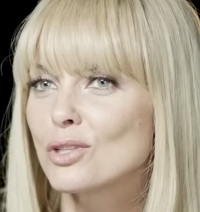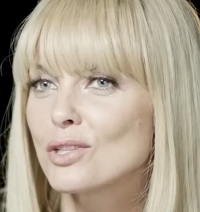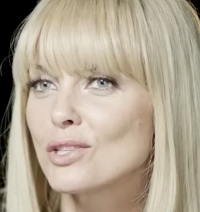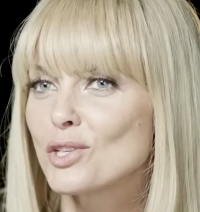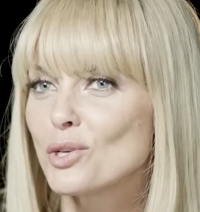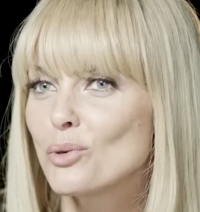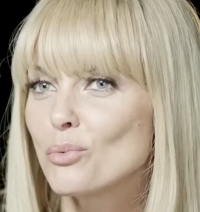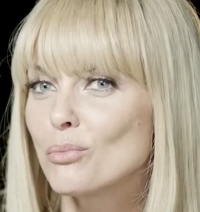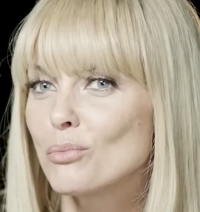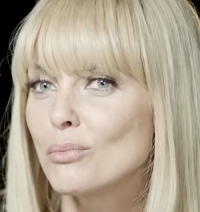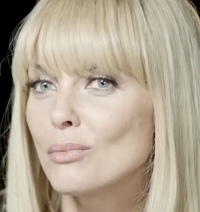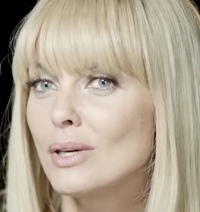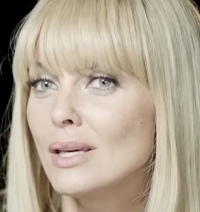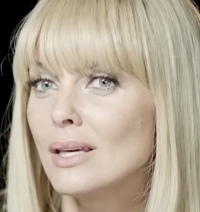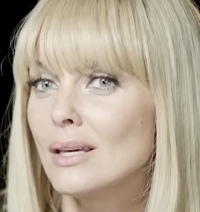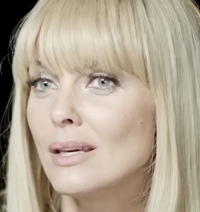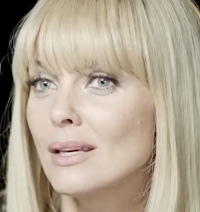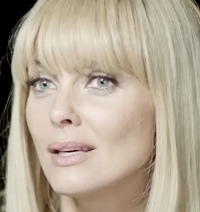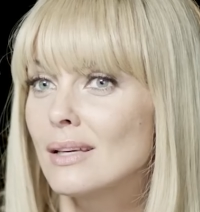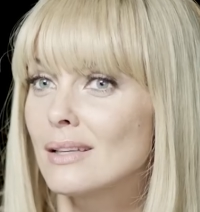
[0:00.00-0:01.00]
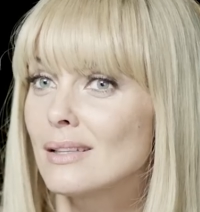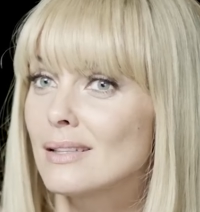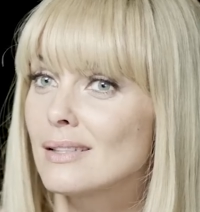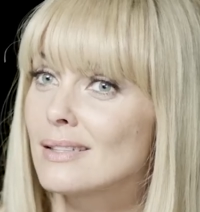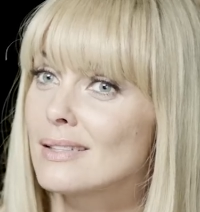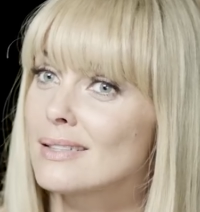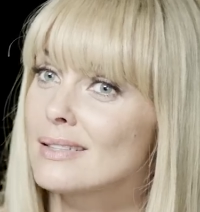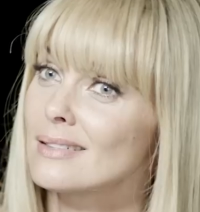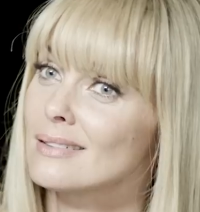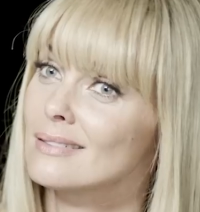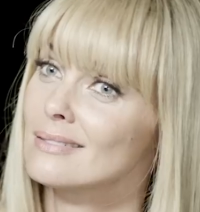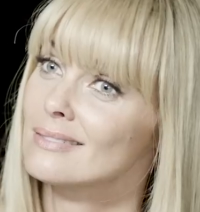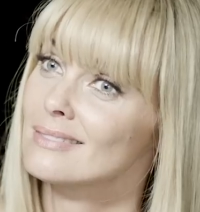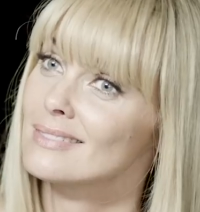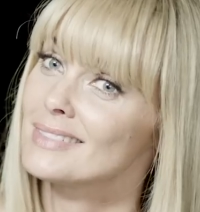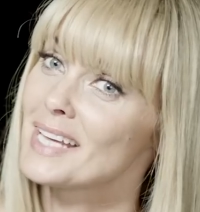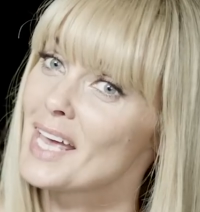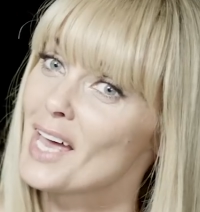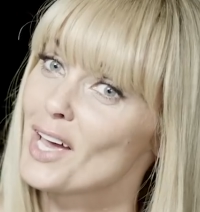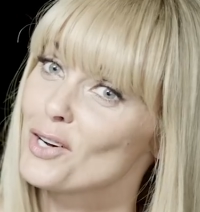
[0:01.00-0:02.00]
to me is
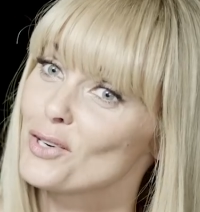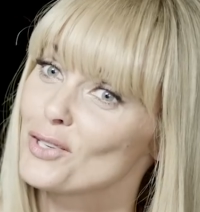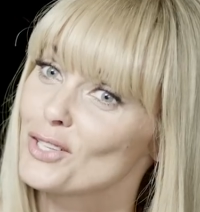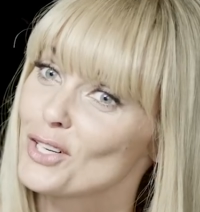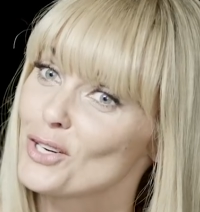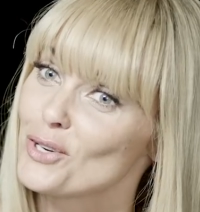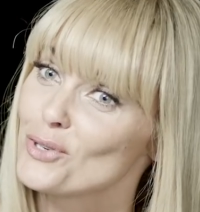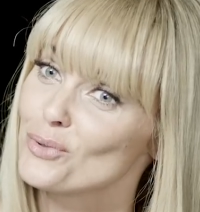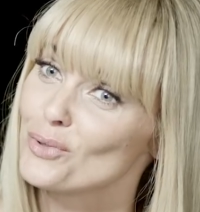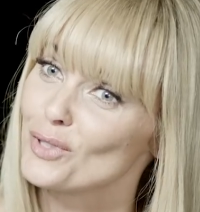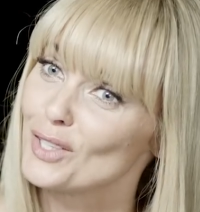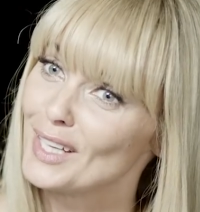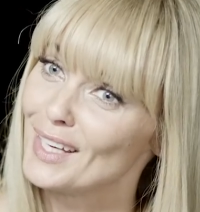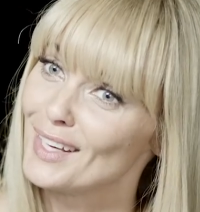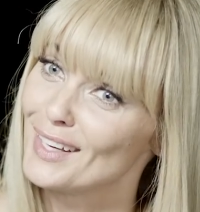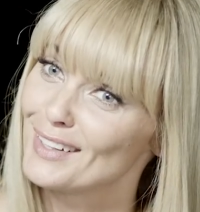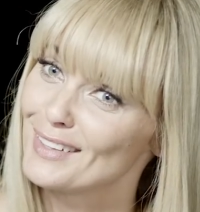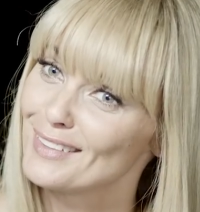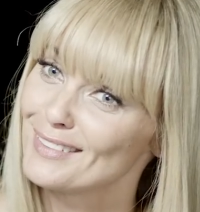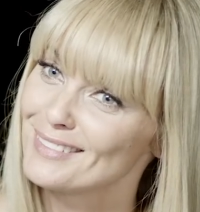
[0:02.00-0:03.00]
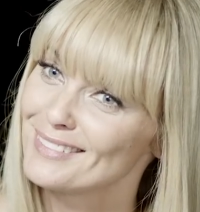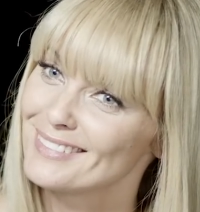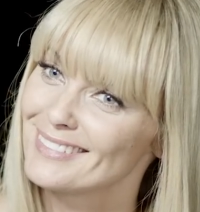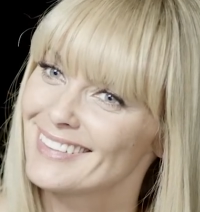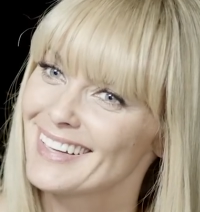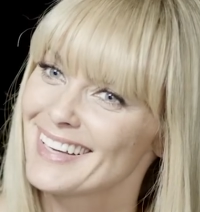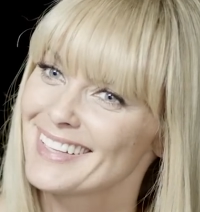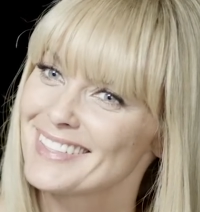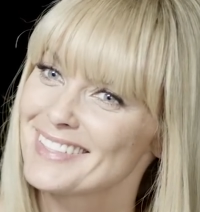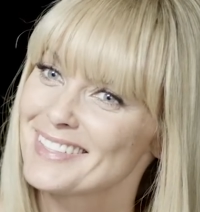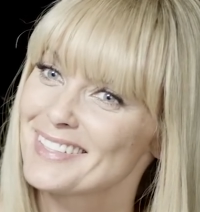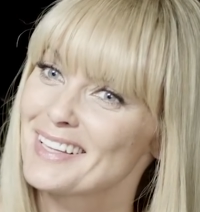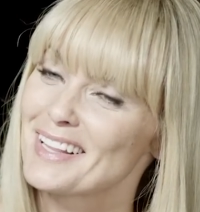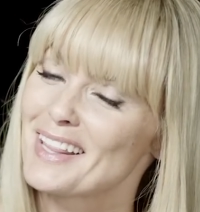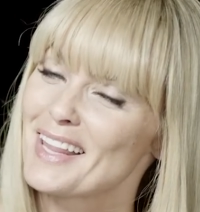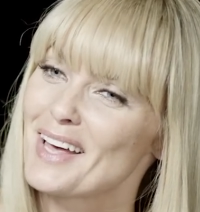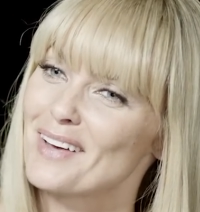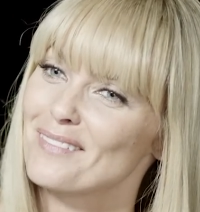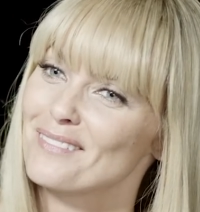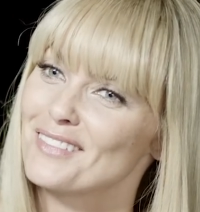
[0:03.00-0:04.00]
Terry O'Neill. That's
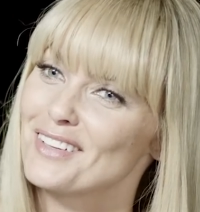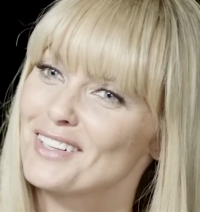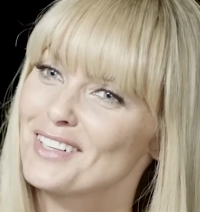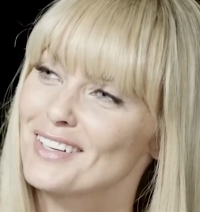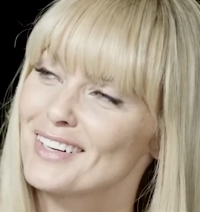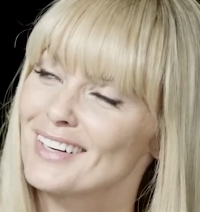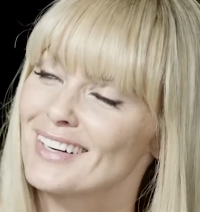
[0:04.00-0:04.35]
glamour.